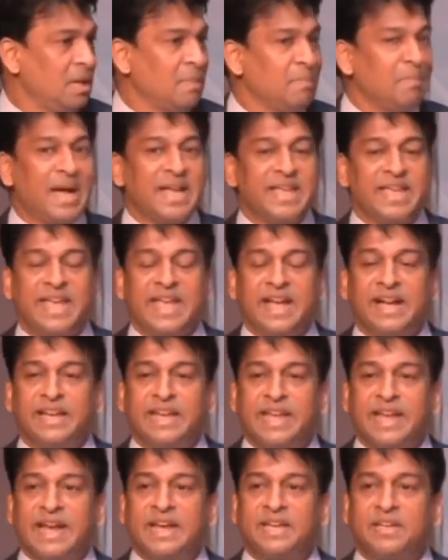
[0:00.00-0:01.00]
My
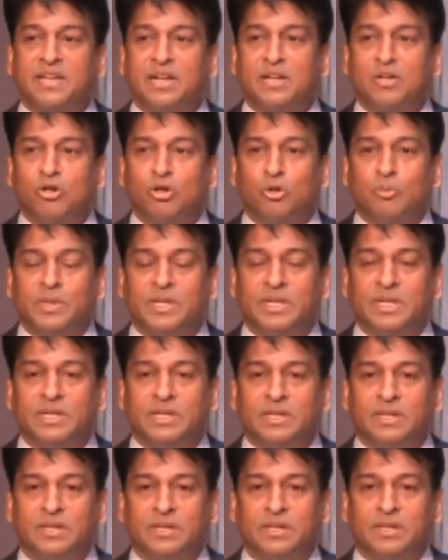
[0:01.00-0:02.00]
aggregate
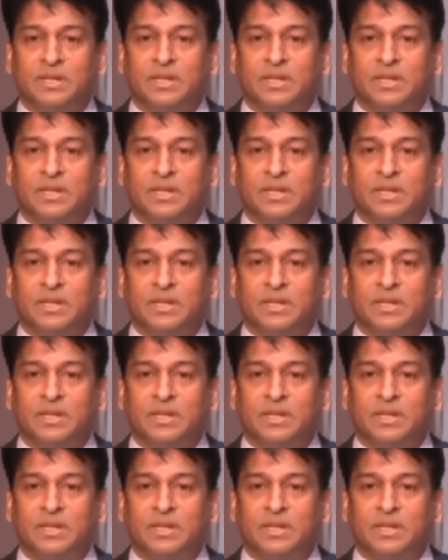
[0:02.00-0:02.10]
turnover